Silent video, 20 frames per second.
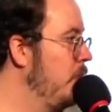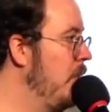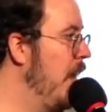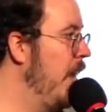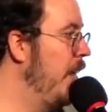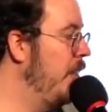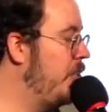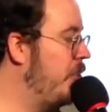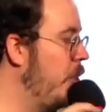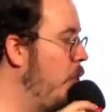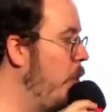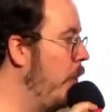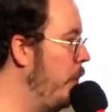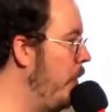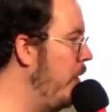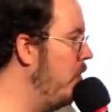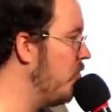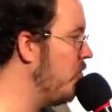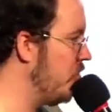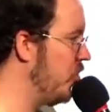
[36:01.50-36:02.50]
You see, when
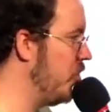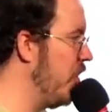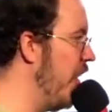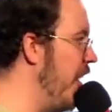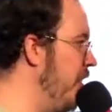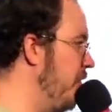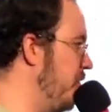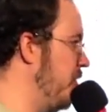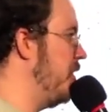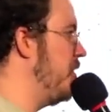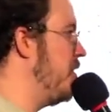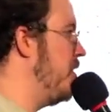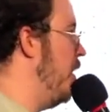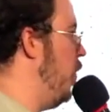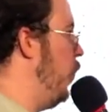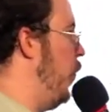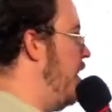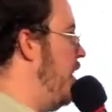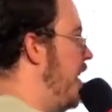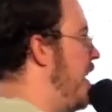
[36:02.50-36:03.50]
we were slaves to
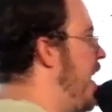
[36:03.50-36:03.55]
sin, we didn't